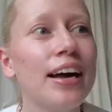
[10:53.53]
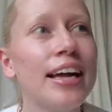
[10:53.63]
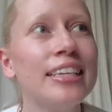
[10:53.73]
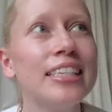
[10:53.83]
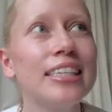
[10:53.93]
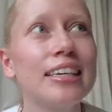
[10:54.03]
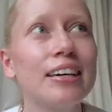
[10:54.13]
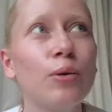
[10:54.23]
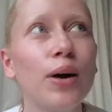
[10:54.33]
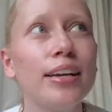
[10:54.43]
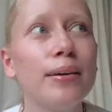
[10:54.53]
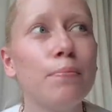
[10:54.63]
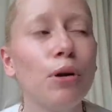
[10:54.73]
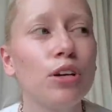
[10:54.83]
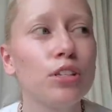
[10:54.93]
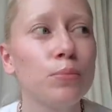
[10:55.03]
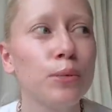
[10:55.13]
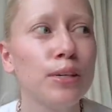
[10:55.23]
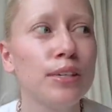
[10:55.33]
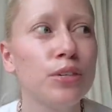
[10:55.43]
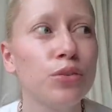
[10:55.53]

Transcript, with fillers: it's quite impossible